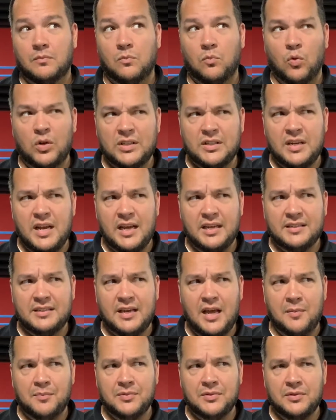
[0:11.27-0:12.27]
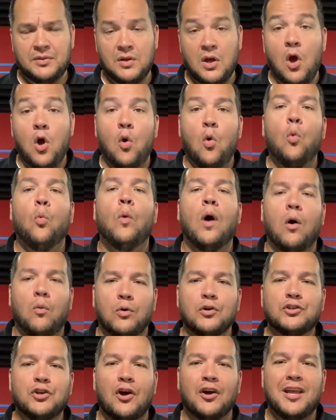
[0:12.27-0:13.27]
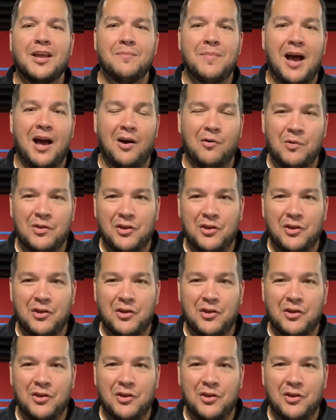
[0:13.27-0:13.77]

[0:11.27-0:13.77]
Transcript: What's next steps? Well, we're talking about